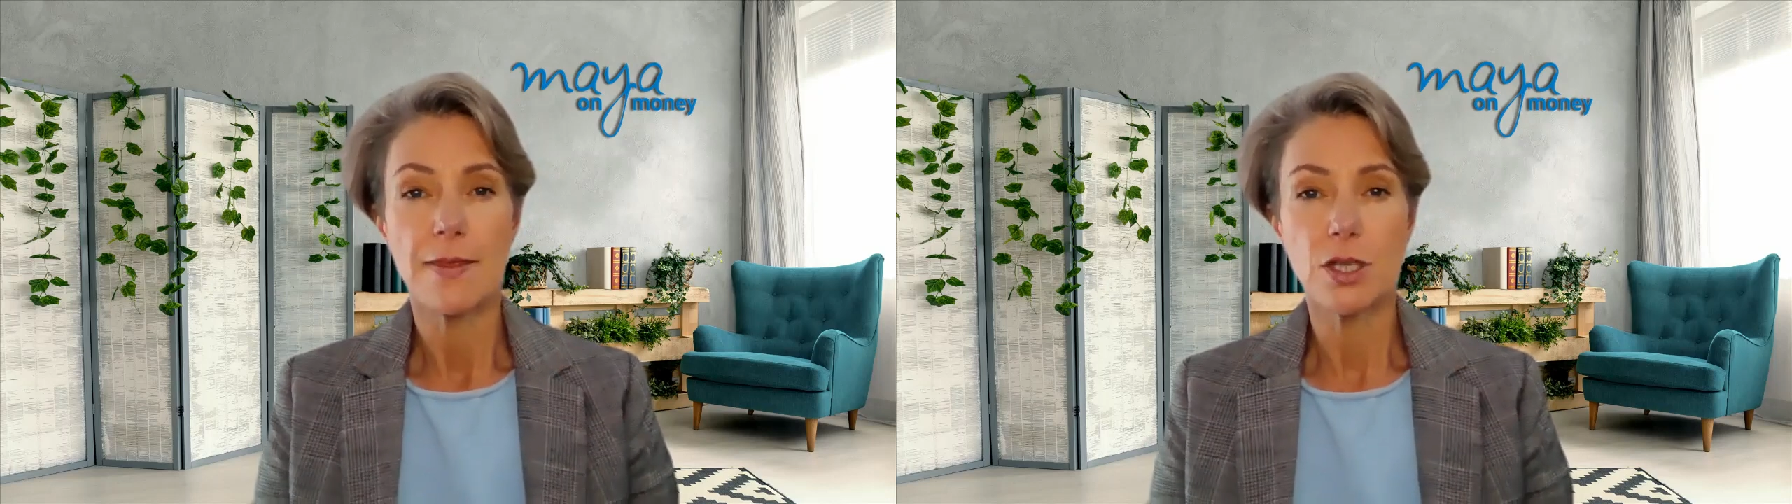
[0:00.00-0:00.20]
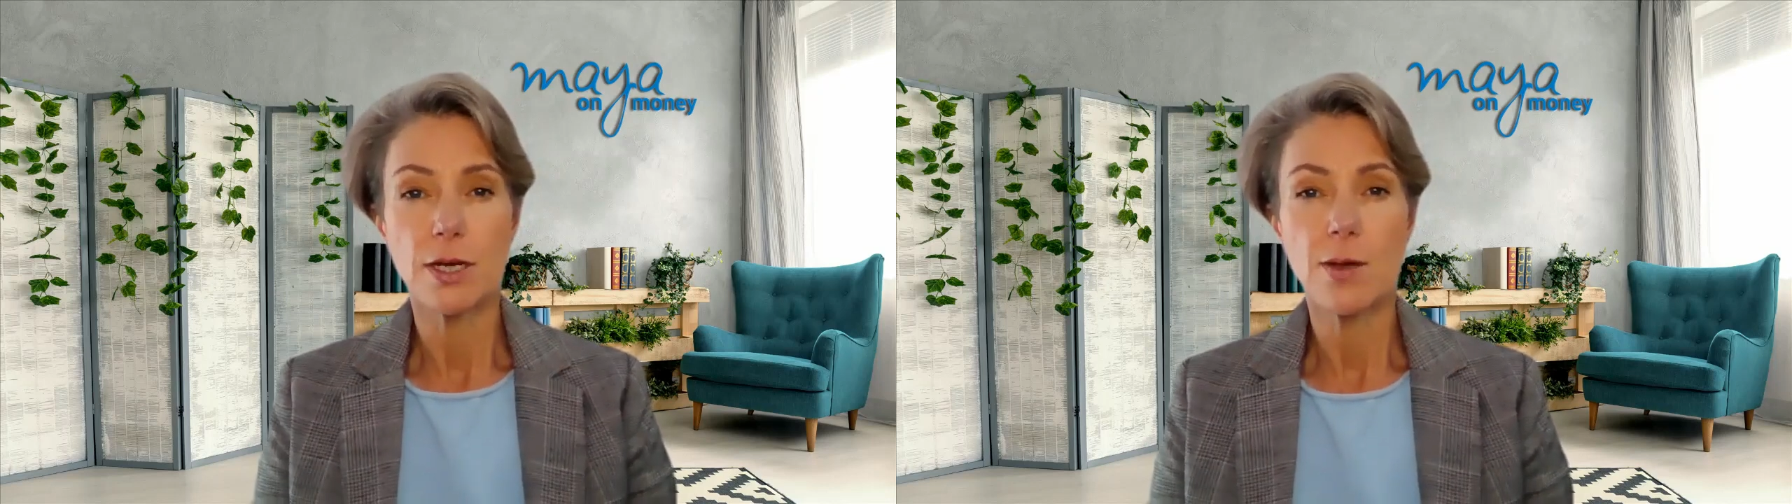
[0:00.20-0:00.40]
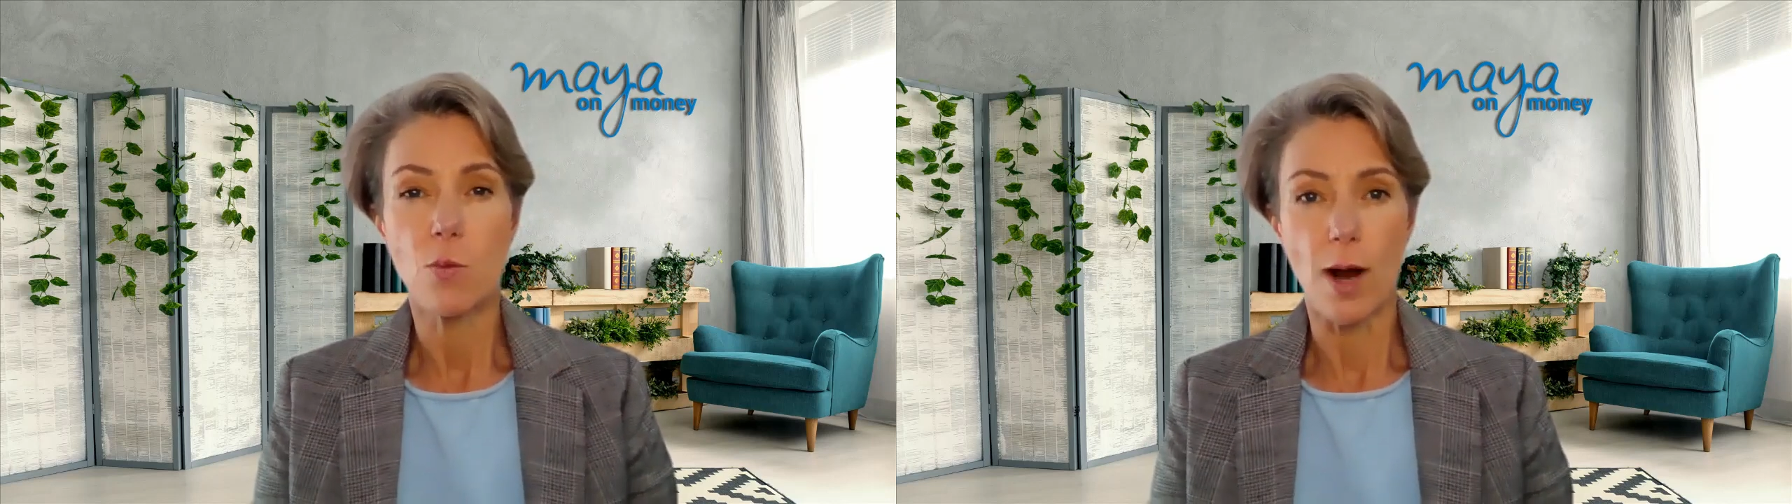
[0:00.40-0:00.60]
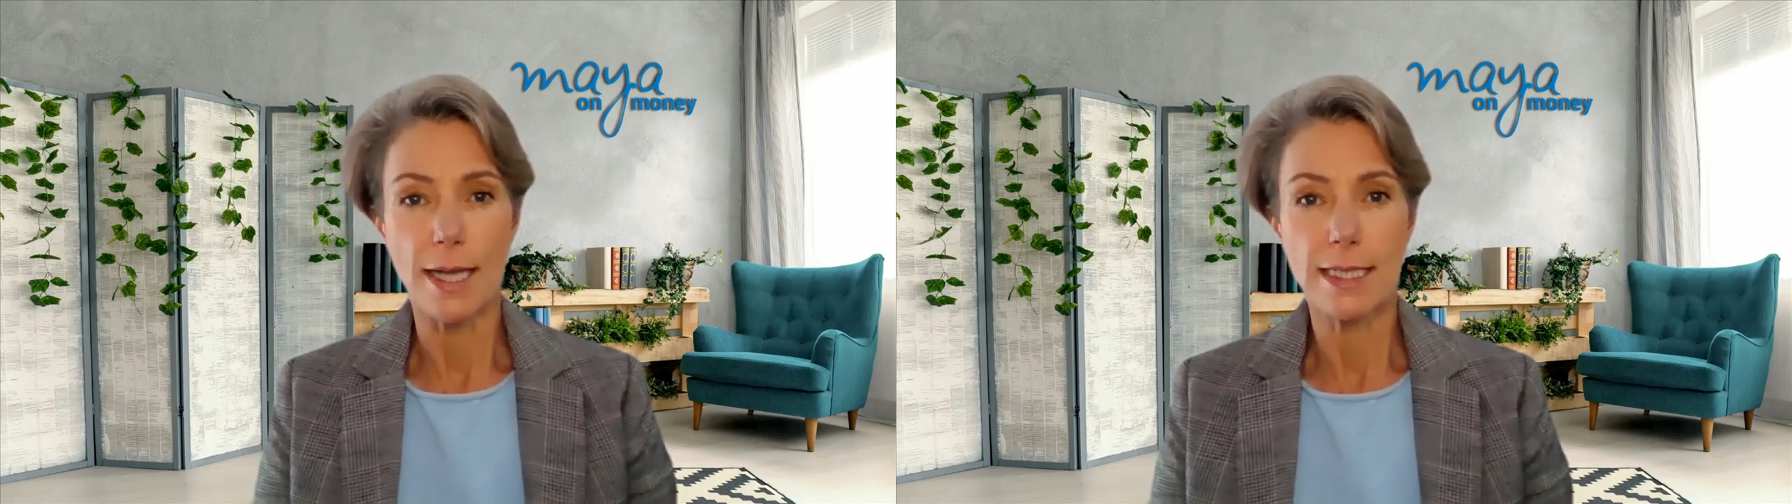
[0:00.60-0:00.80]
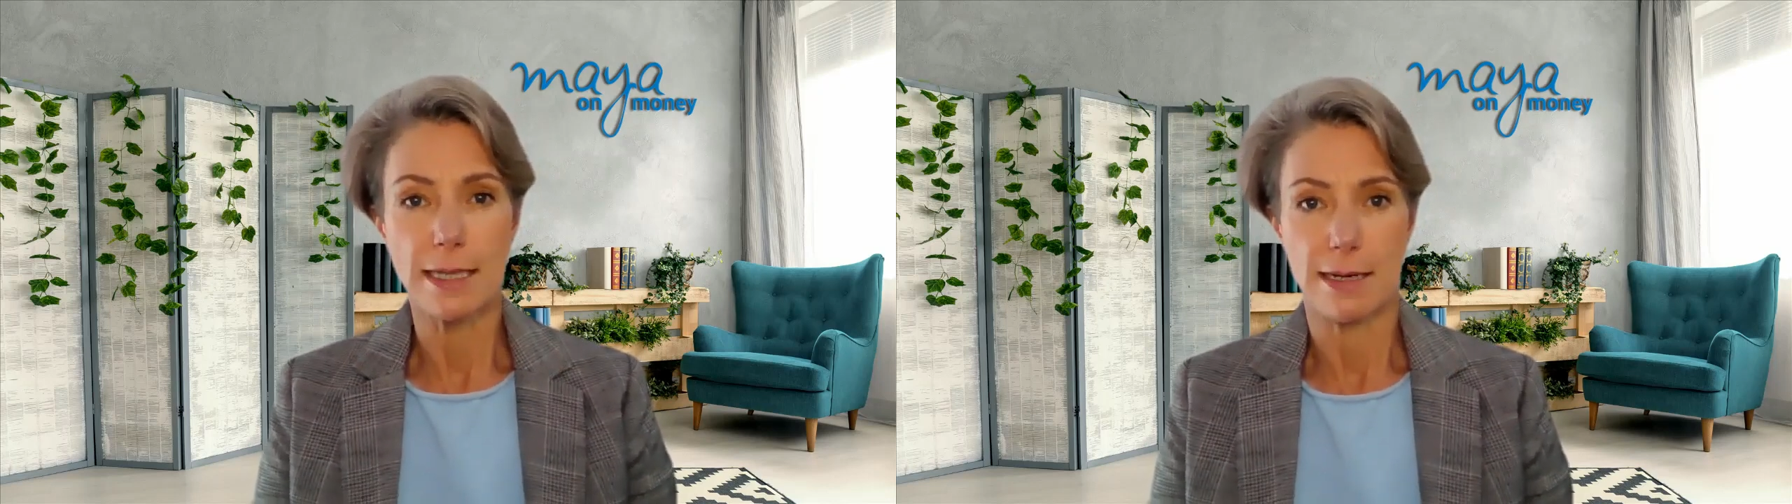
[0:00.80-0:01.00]
There's only
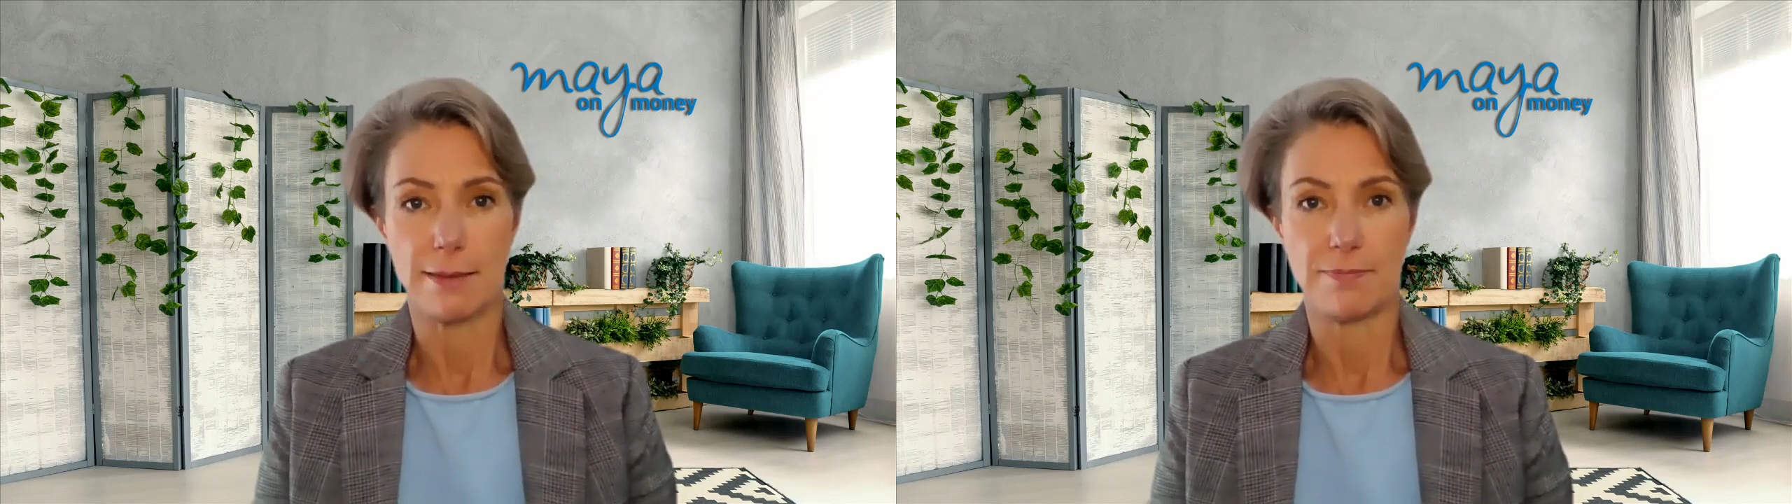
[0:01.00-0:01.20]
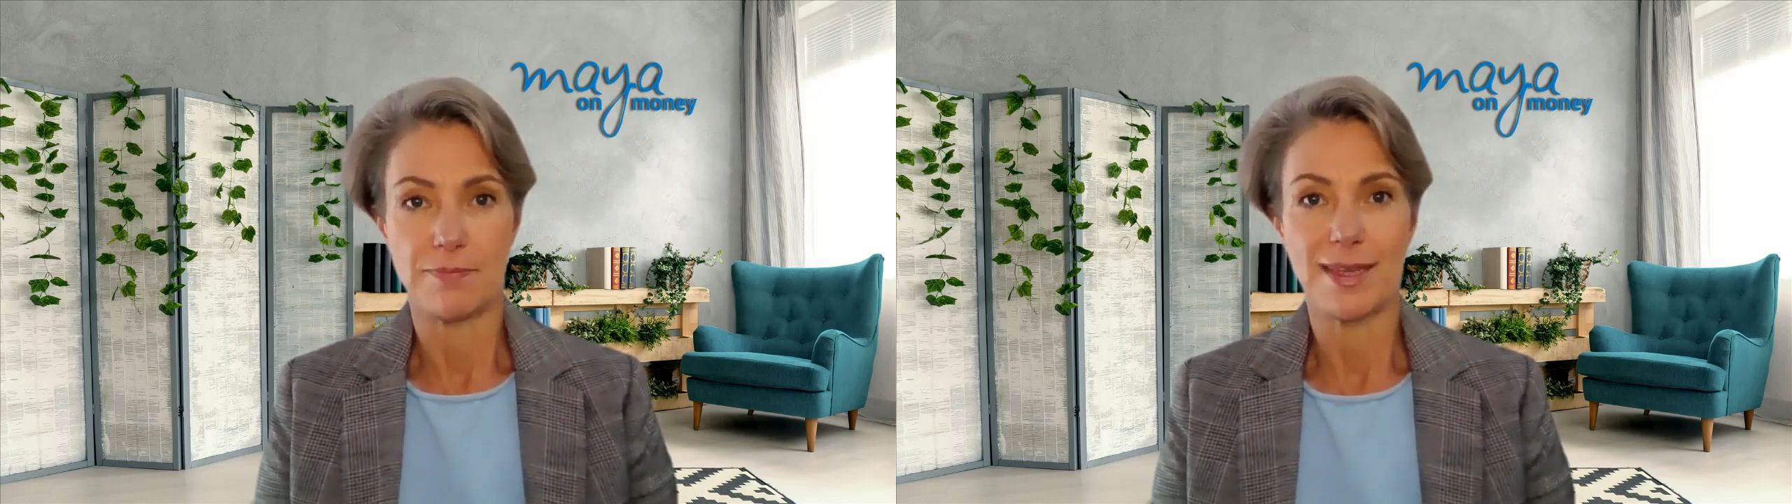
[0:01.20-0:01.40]
one time